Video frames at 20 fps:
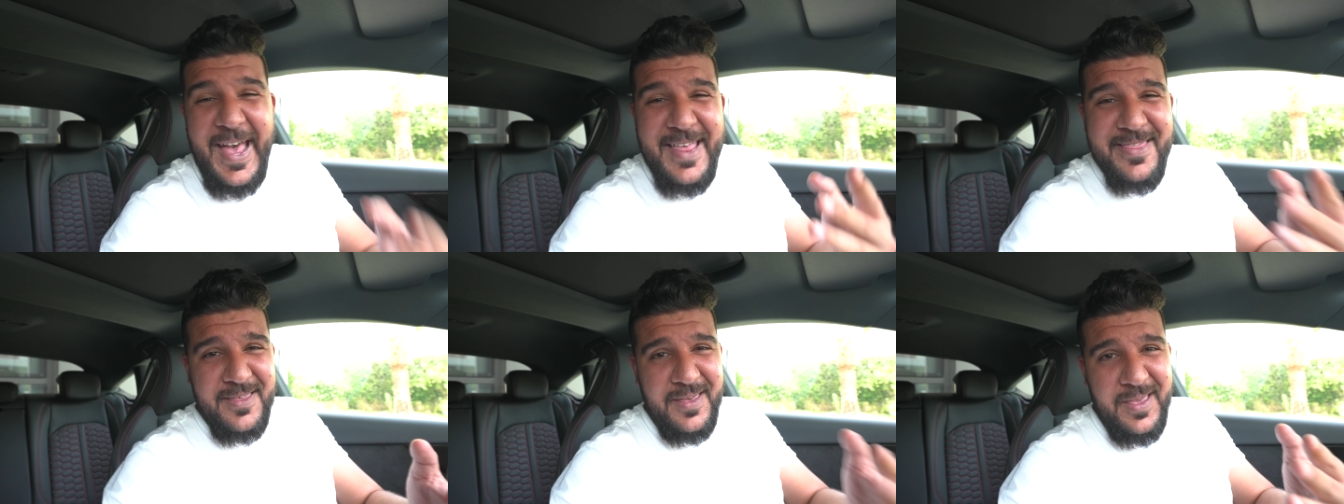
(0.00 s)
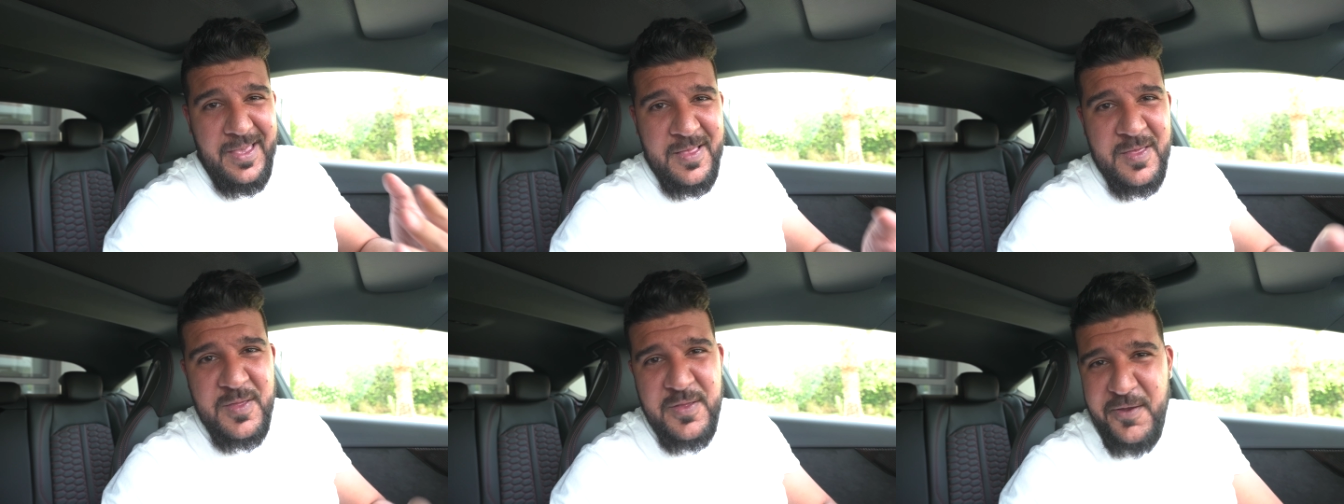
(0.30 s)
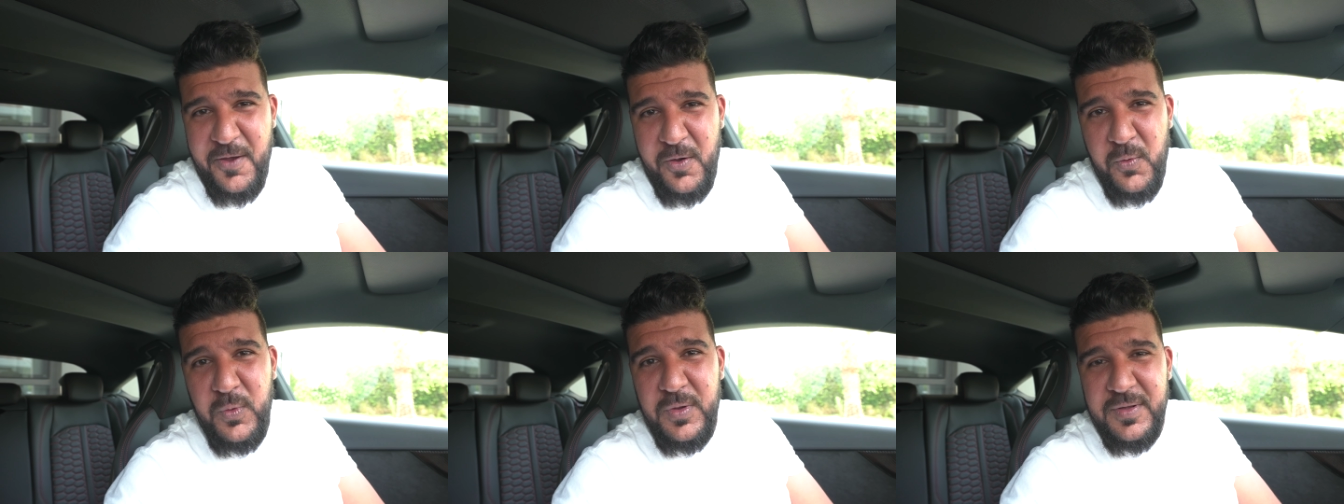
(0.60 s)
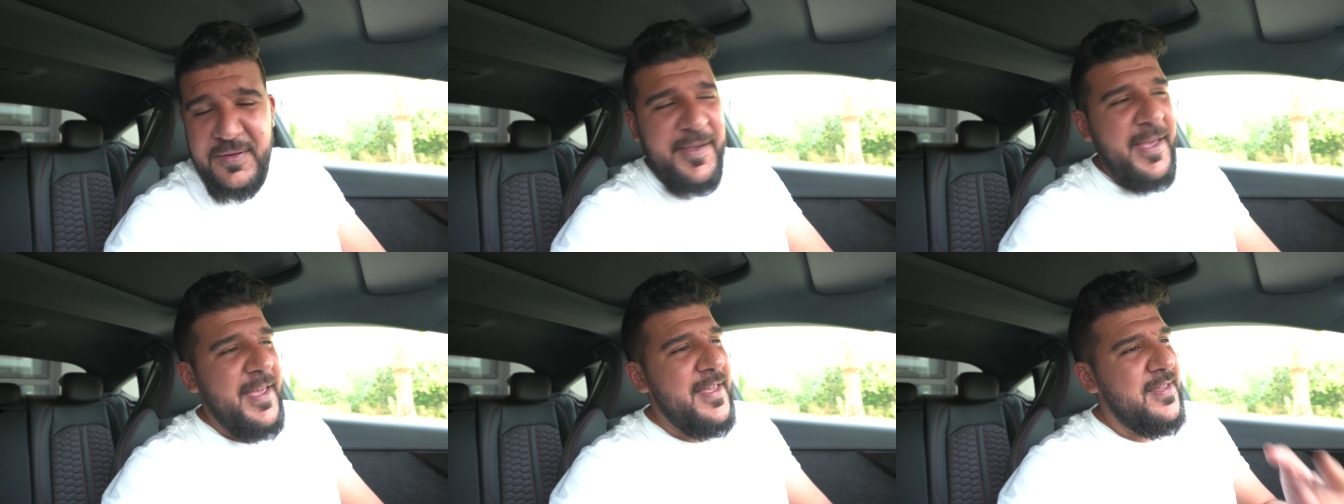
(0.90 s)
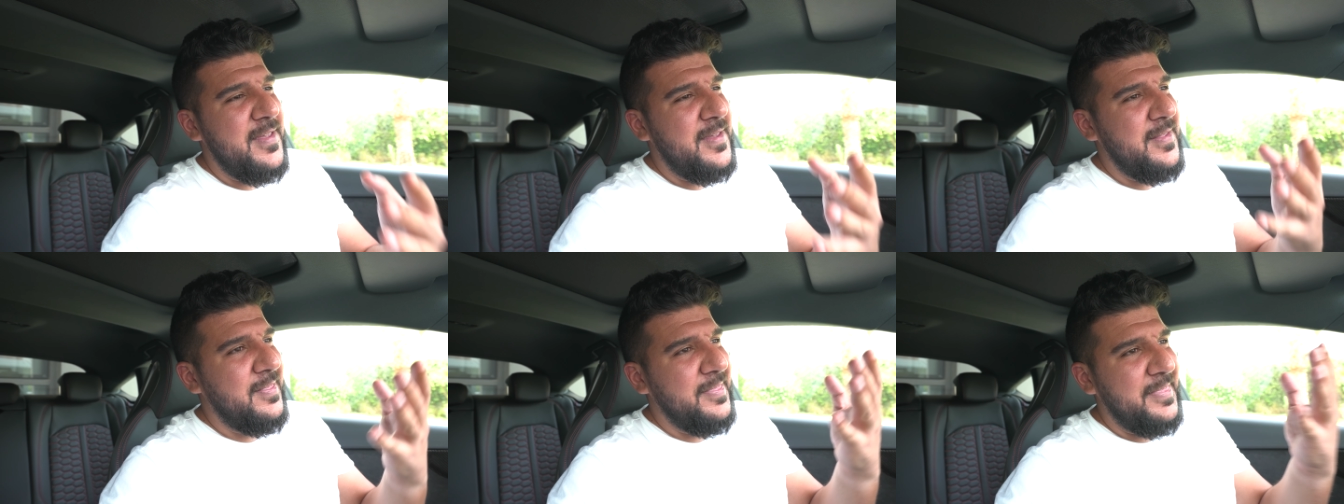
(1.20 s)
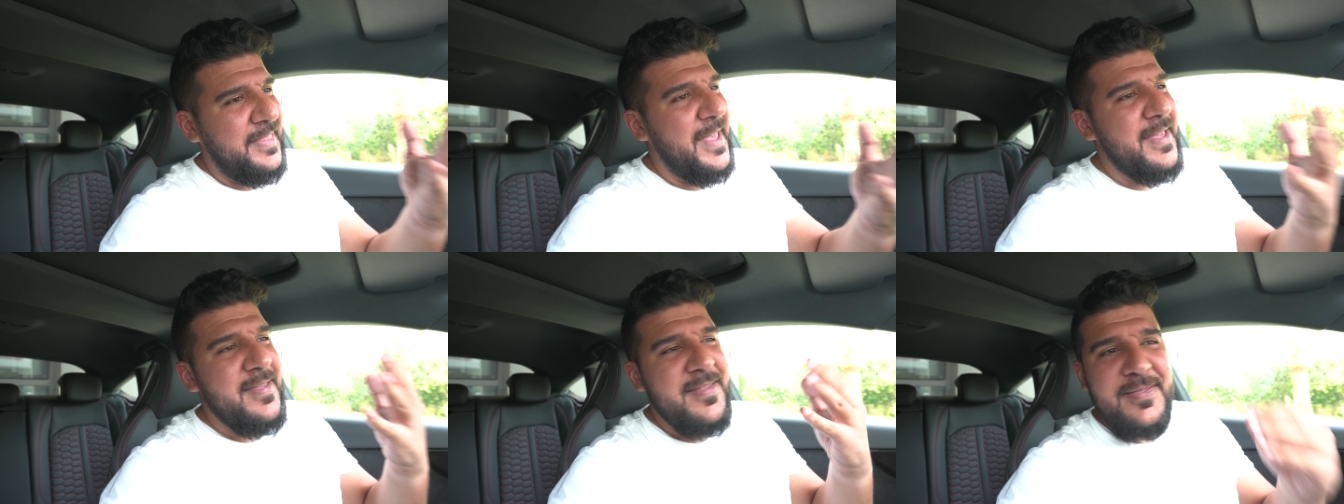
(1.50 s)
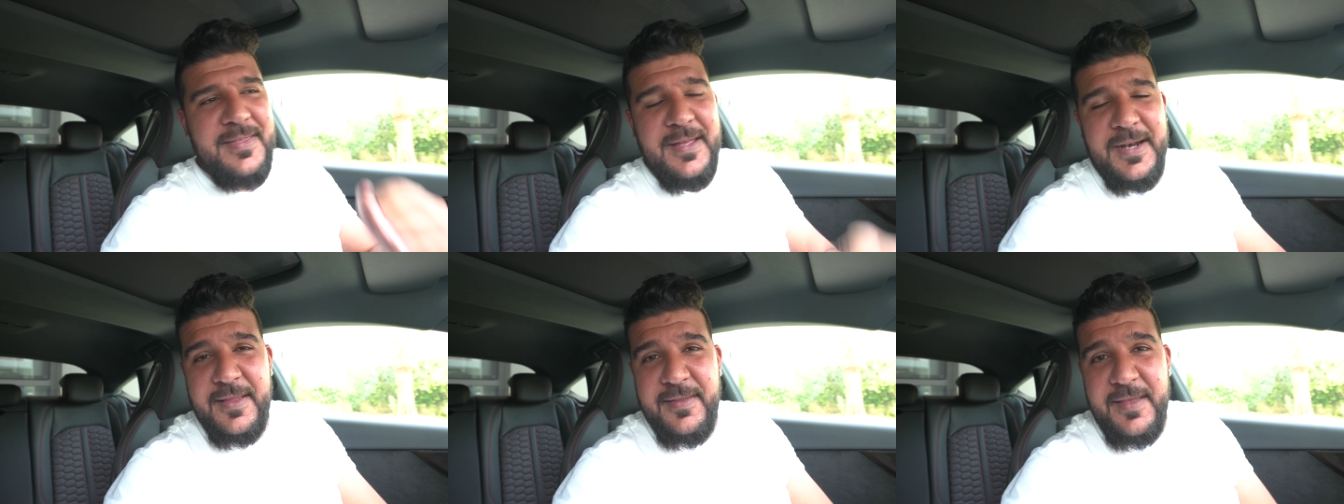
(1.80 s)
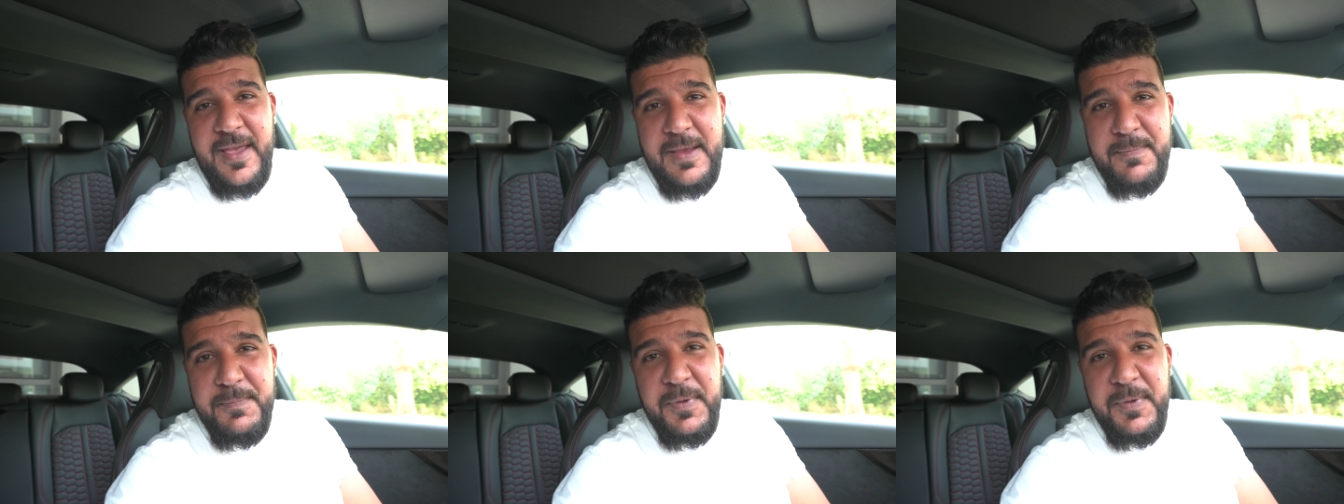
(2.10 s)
and the install will take less than a day